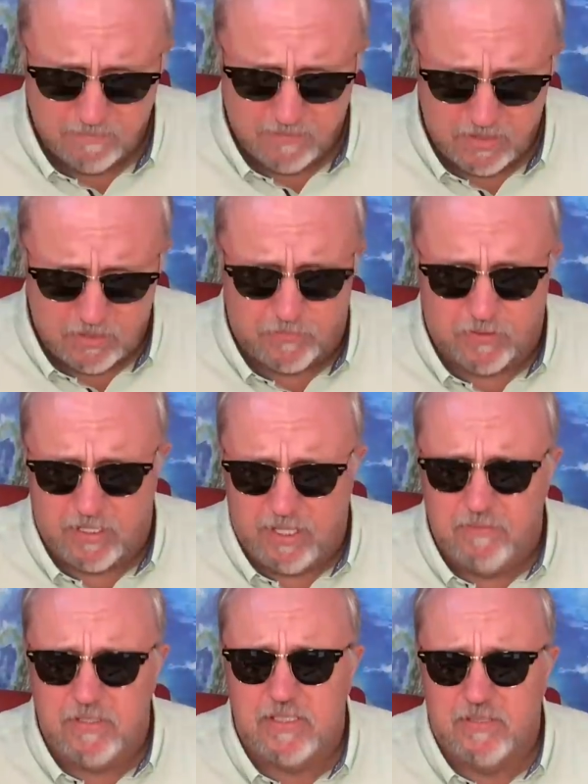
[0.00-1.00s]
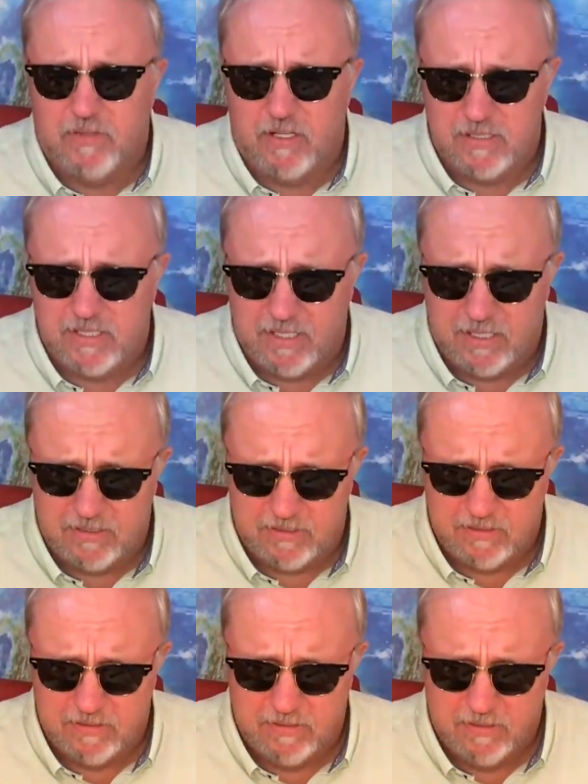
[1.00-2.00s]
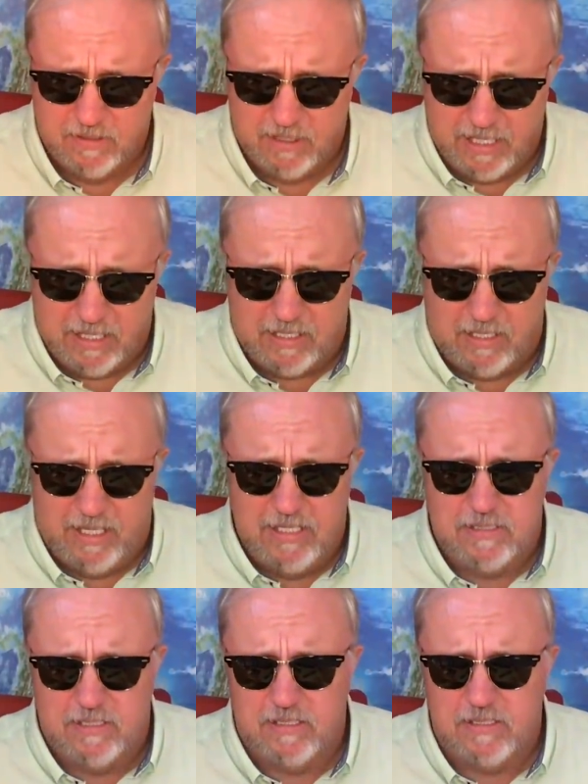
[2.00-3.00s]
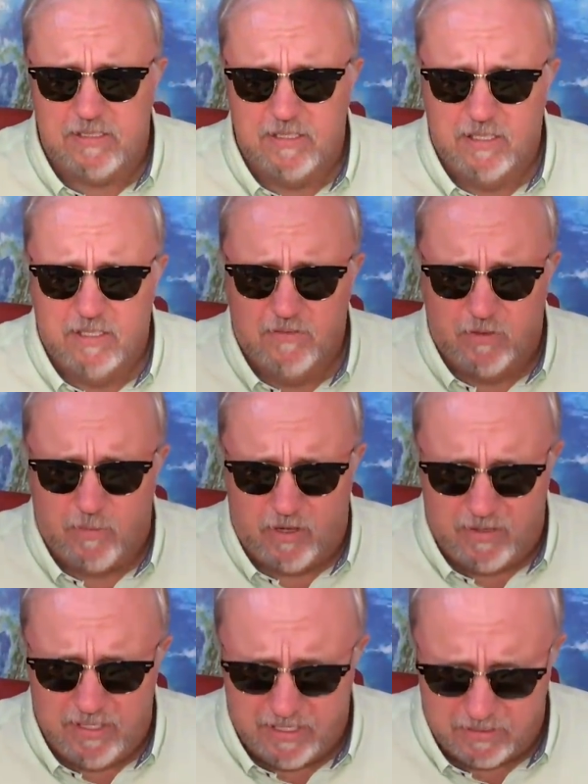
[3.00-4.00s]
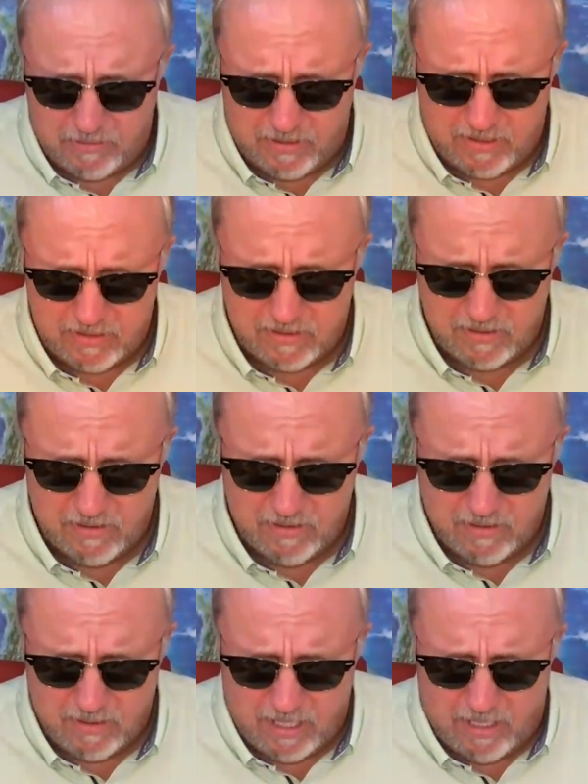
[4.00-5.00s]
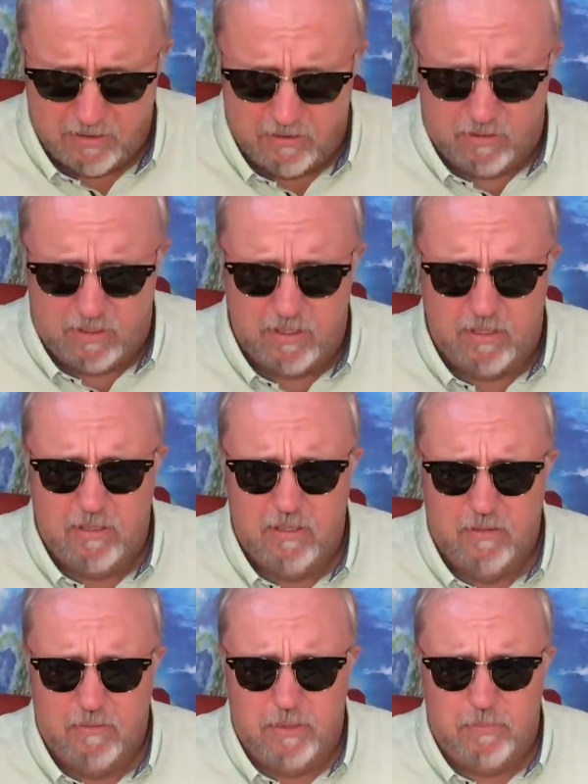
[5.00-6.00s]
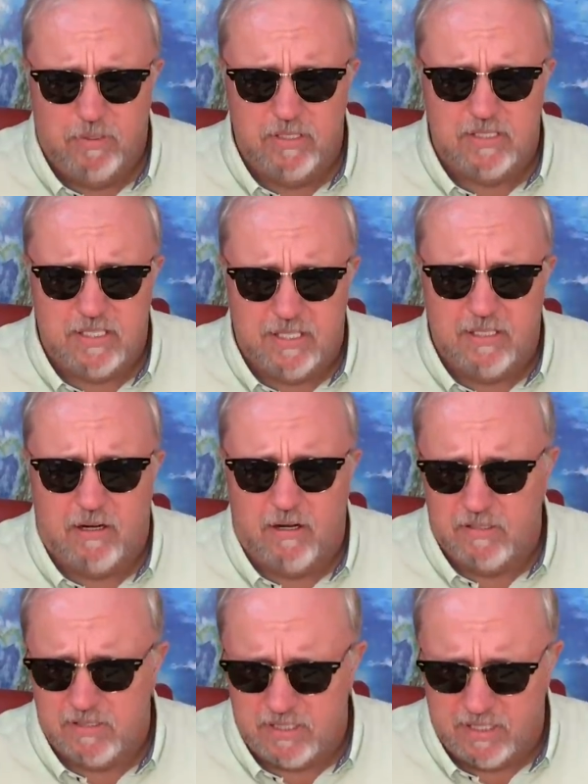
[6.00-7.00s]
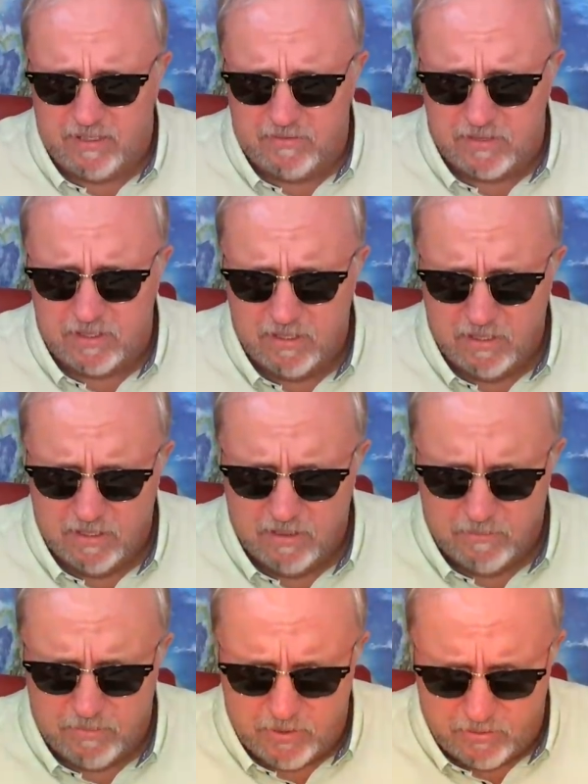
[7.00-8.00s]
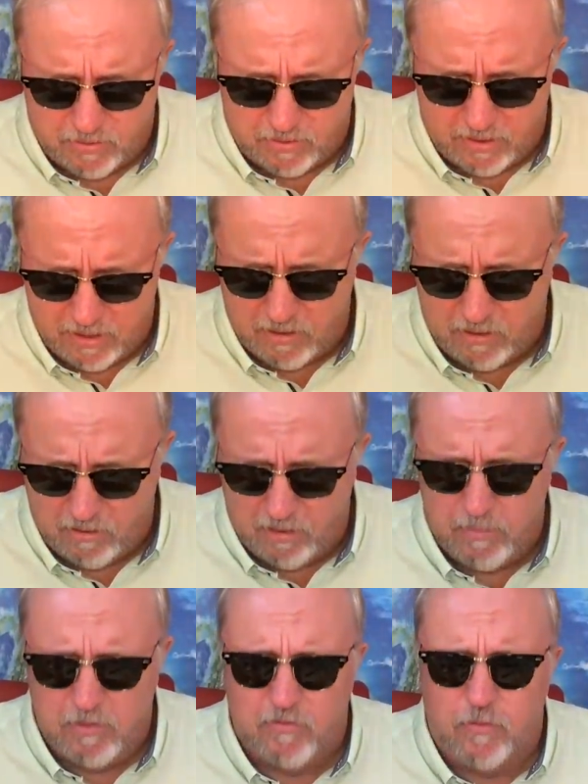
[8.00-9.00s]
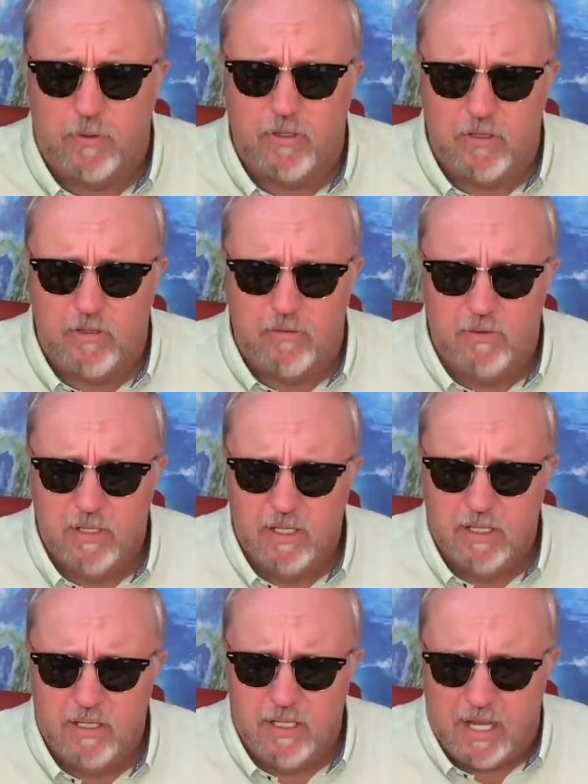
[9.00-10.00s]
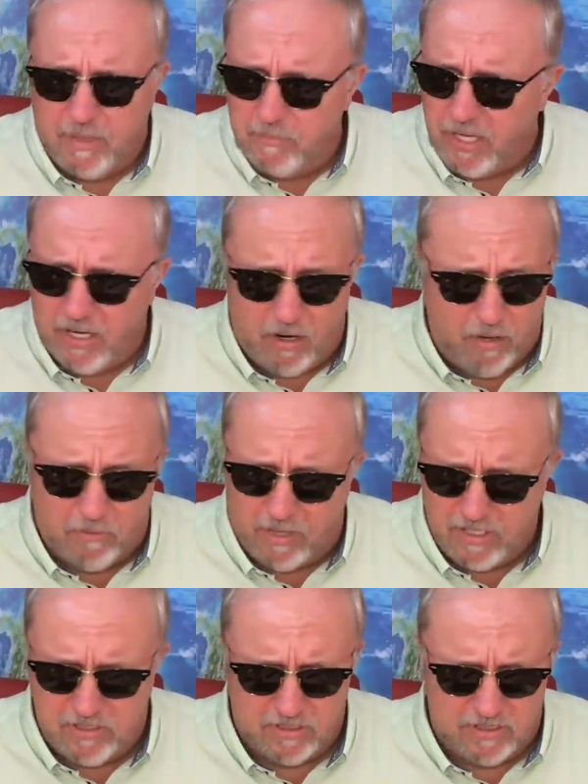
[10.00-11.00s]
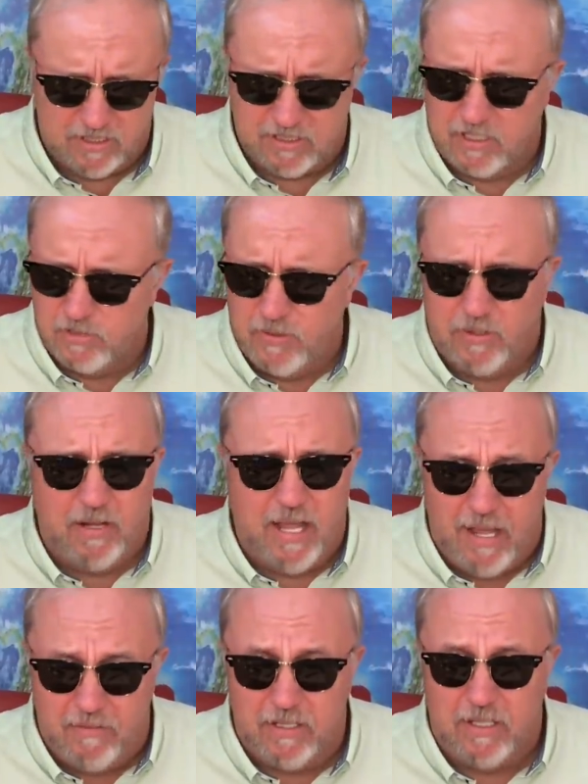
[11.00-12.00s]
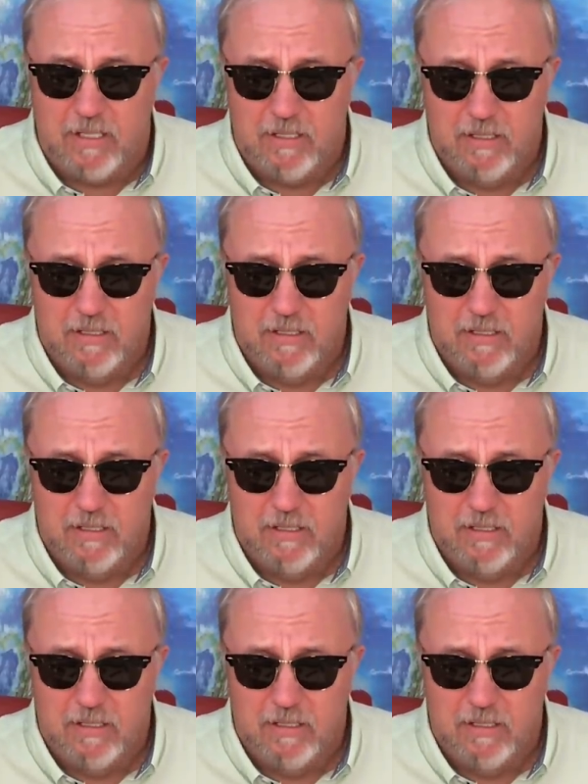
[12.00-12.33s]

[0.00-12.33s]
So forgive us of our sins and cleanse us from our iniquities. And Lord, we present ourselves pure and holy before you, not by our righteousness, because we don't have any.